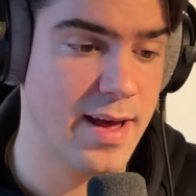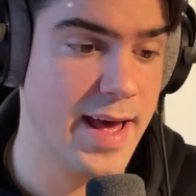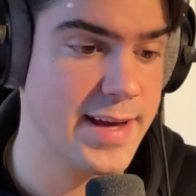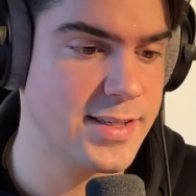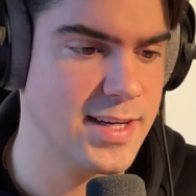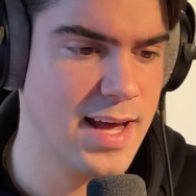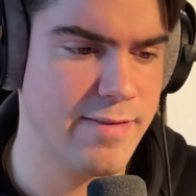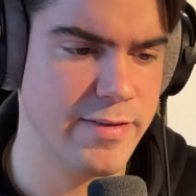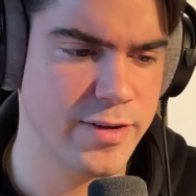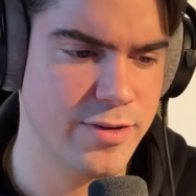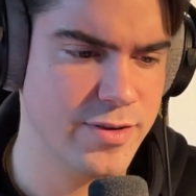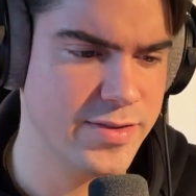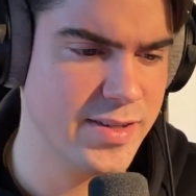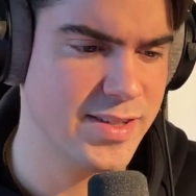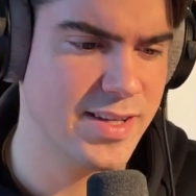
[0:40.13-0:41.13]
I actually haven't
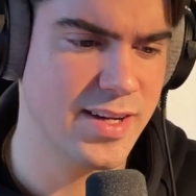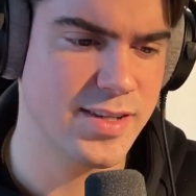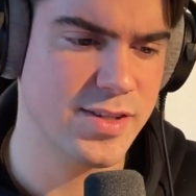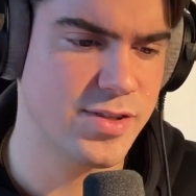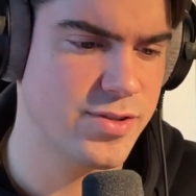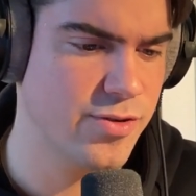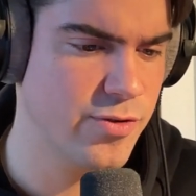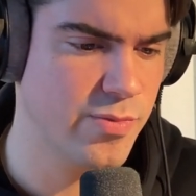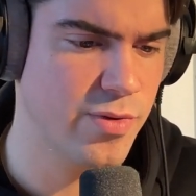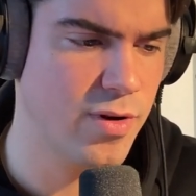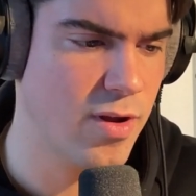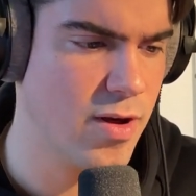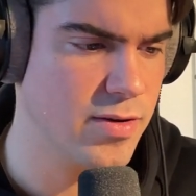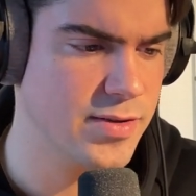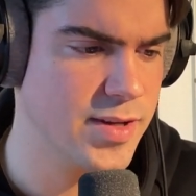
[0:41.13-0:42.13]
used this in a super
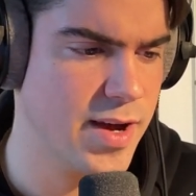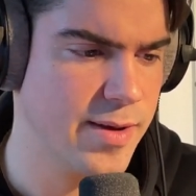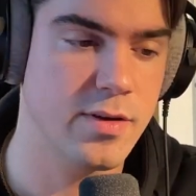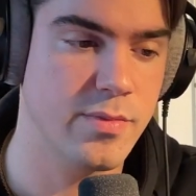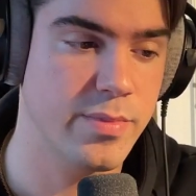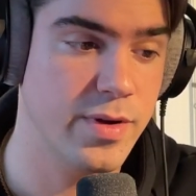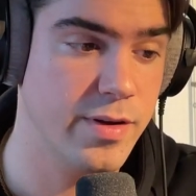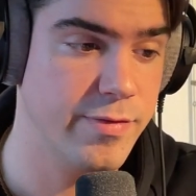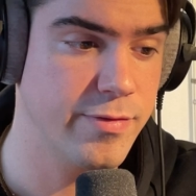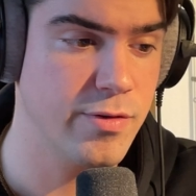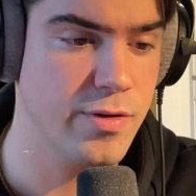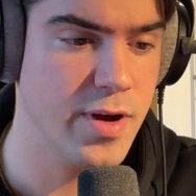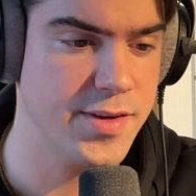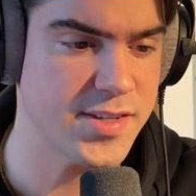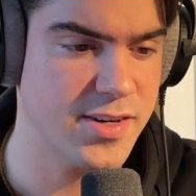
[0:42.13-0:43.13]
long time, but if
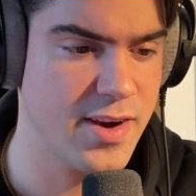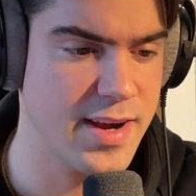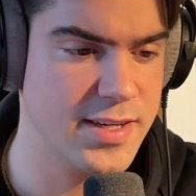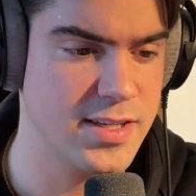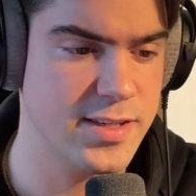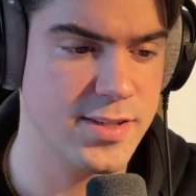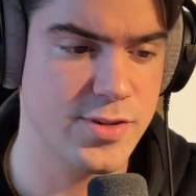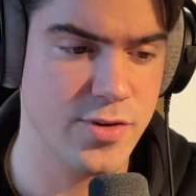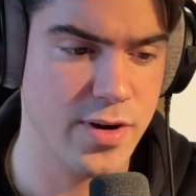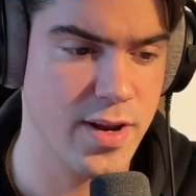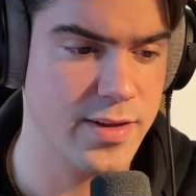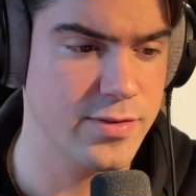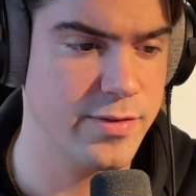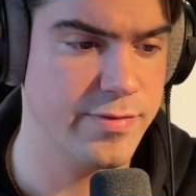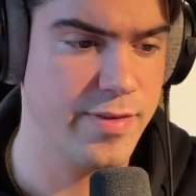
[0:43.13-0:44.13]
you guys are actually
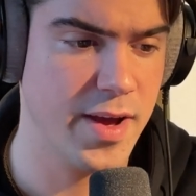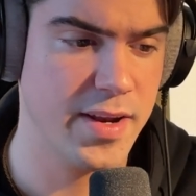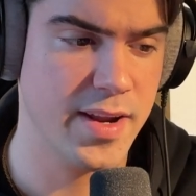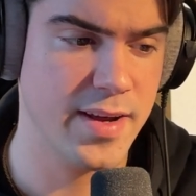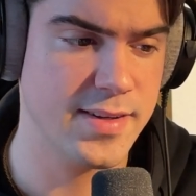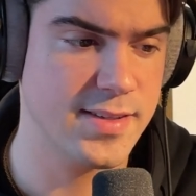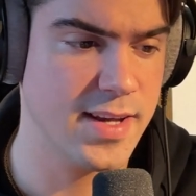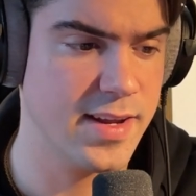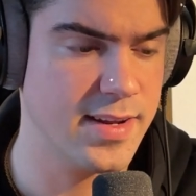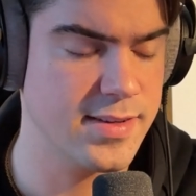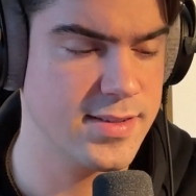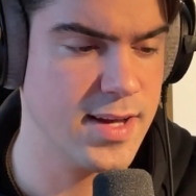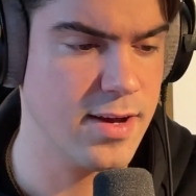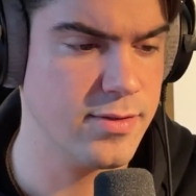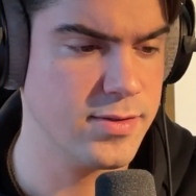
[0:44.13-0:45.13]
struggling to find nice sounding
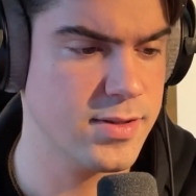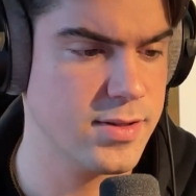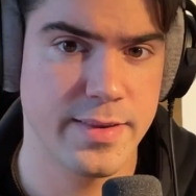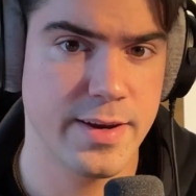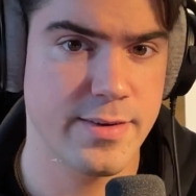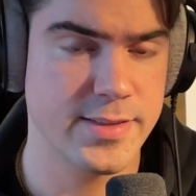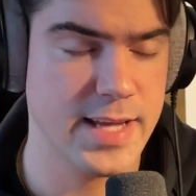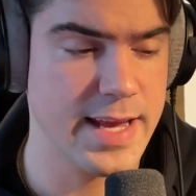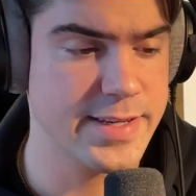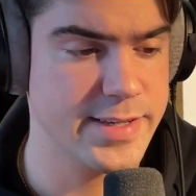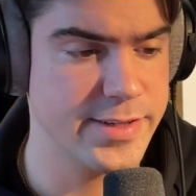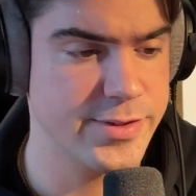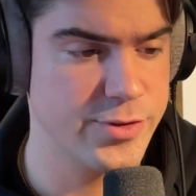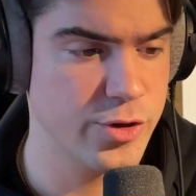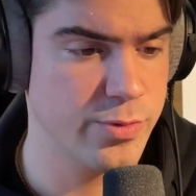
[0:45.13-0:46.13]
sounds, there's
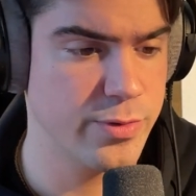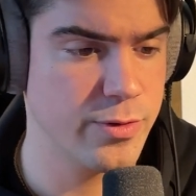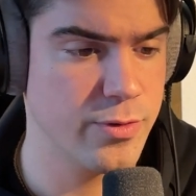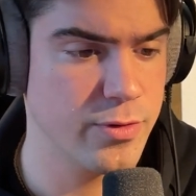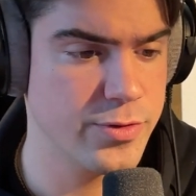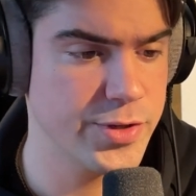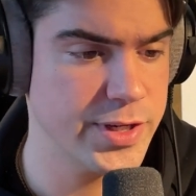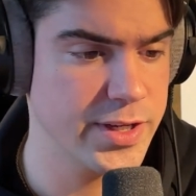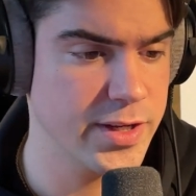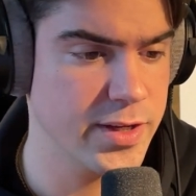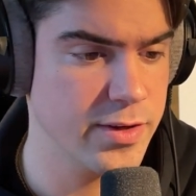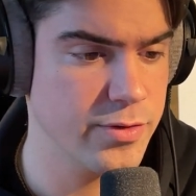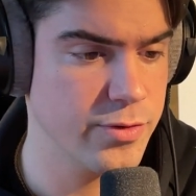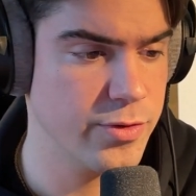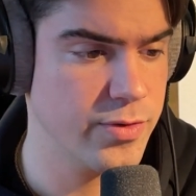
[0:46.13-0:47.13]
actually a super cool trick you
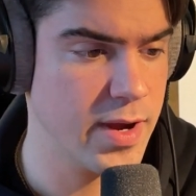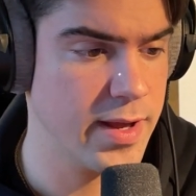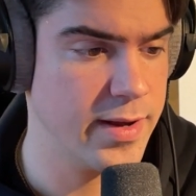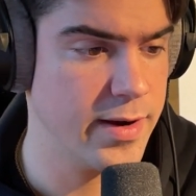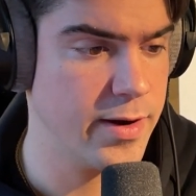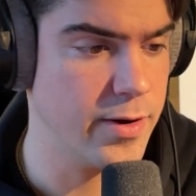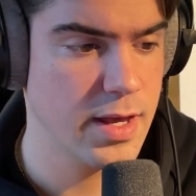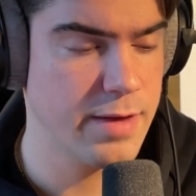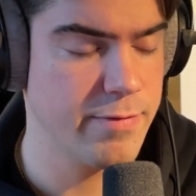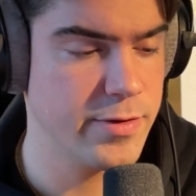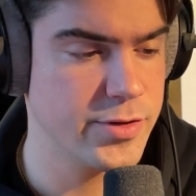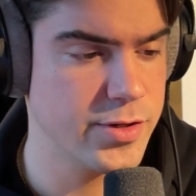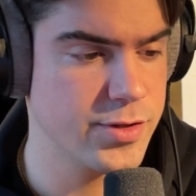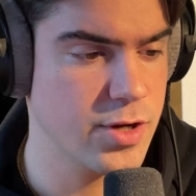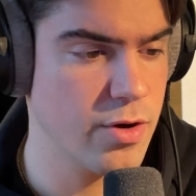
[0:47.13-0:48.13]
can do right here. If you
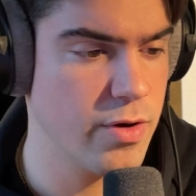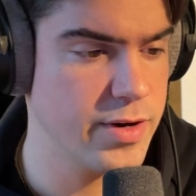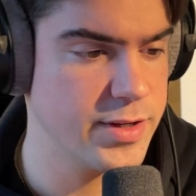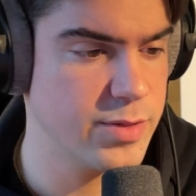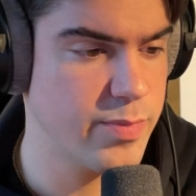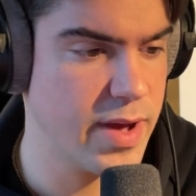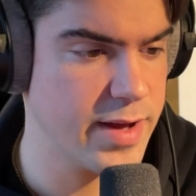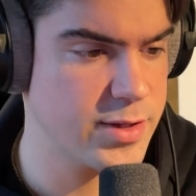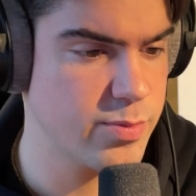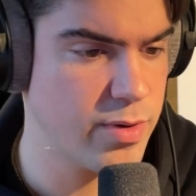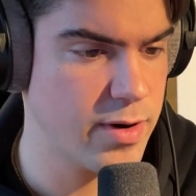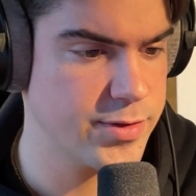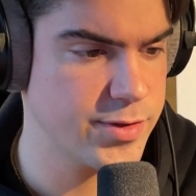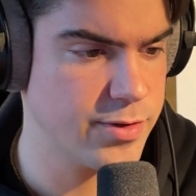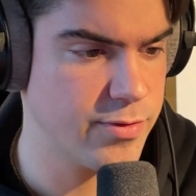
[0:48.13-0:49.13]
just go on this patch
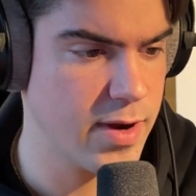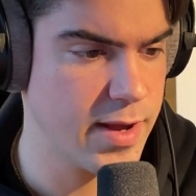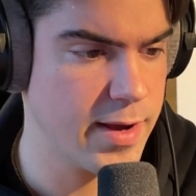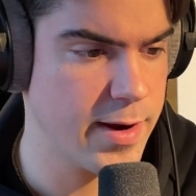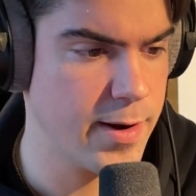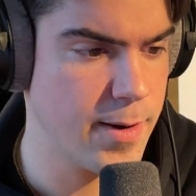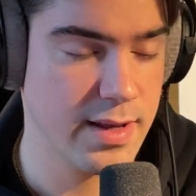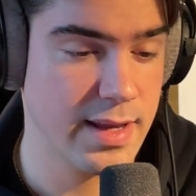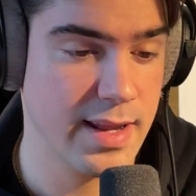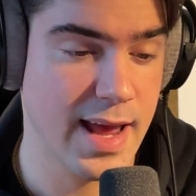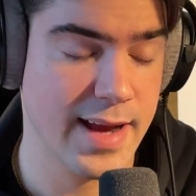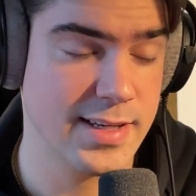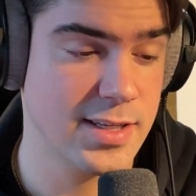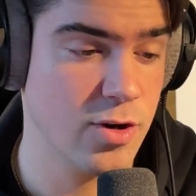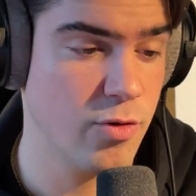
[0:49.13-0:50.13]
browser right here, it
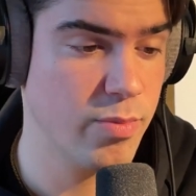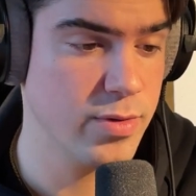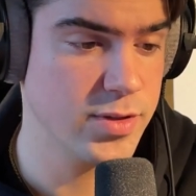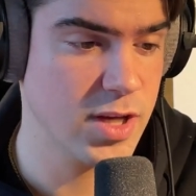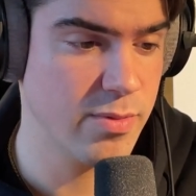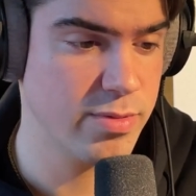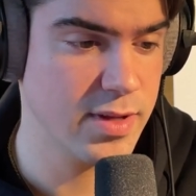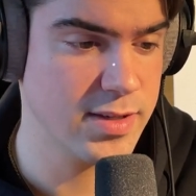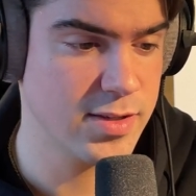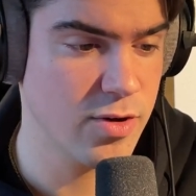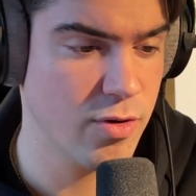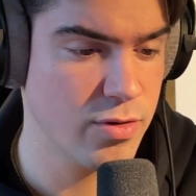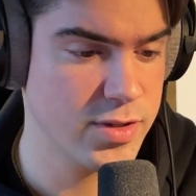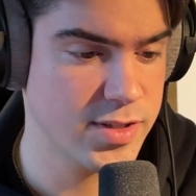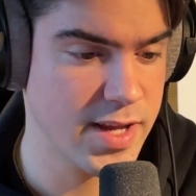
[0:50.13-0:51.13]
actually opens up this
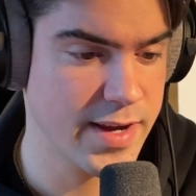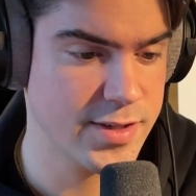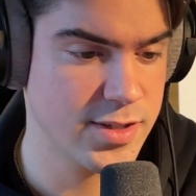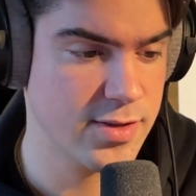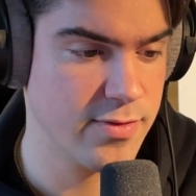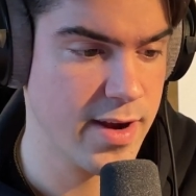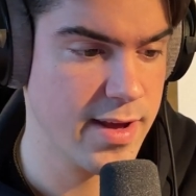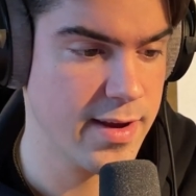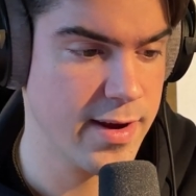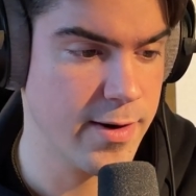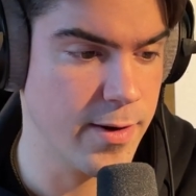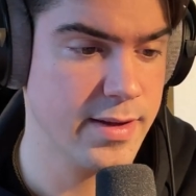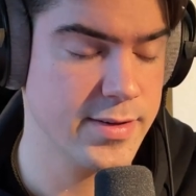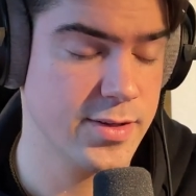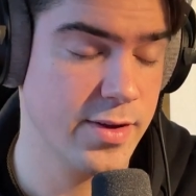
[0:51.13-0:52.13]
whole section right
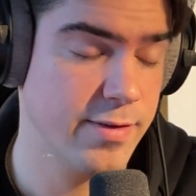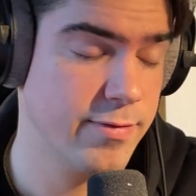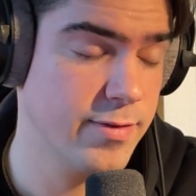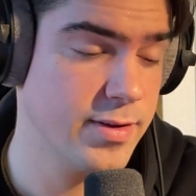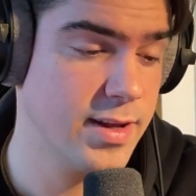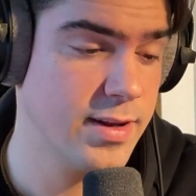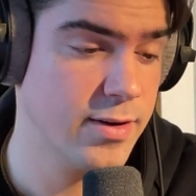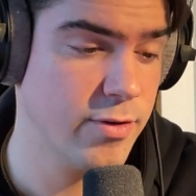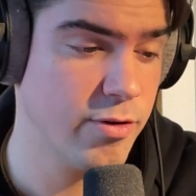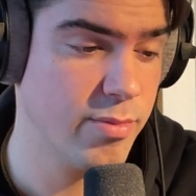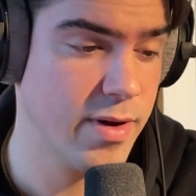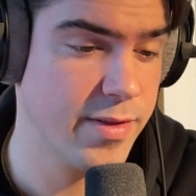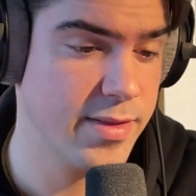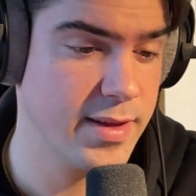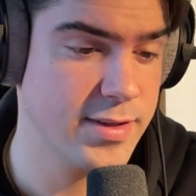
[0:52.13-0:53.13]
here. So if you didn't know
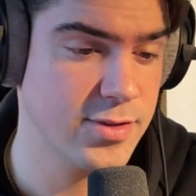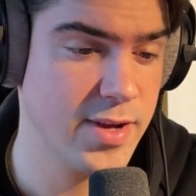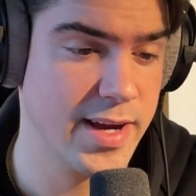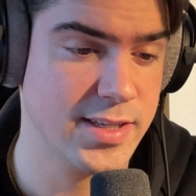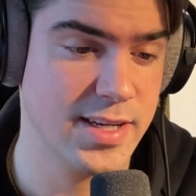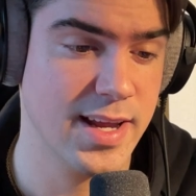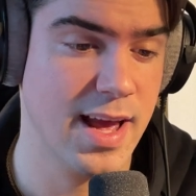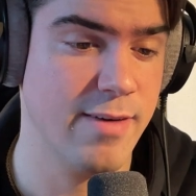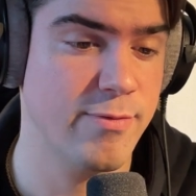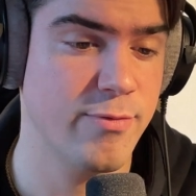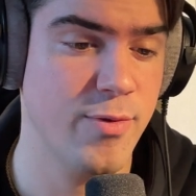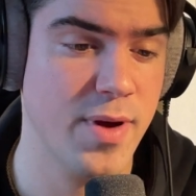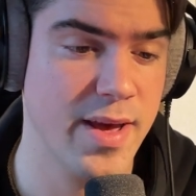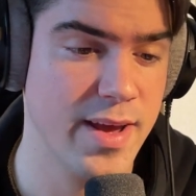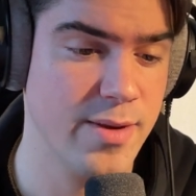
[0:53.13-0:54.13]
about this, you actually have
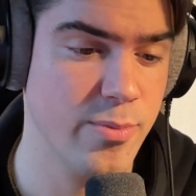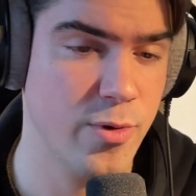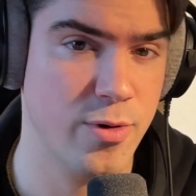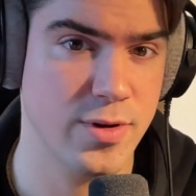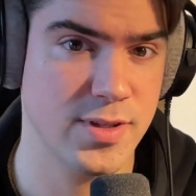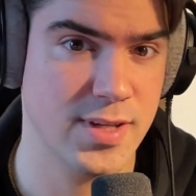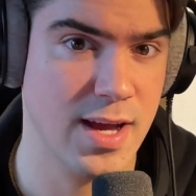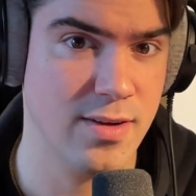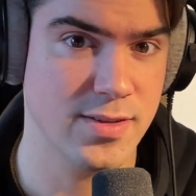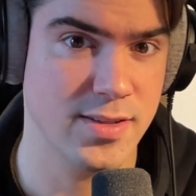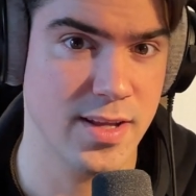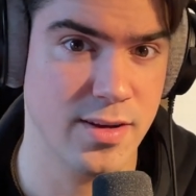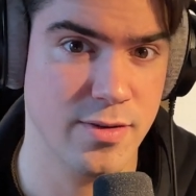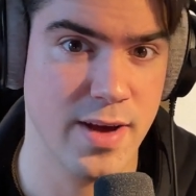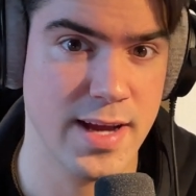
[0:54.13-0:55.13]
way more sounds
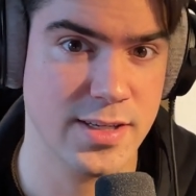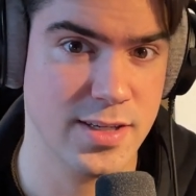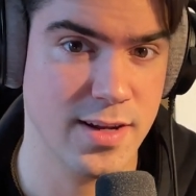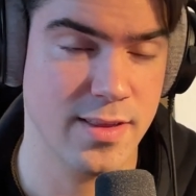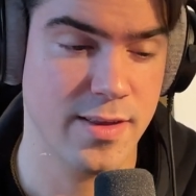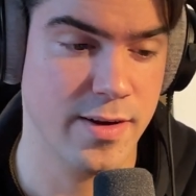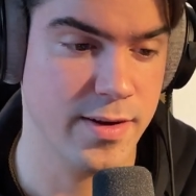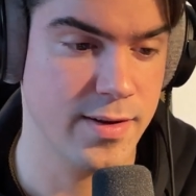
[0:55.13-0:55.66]
than you actually thought.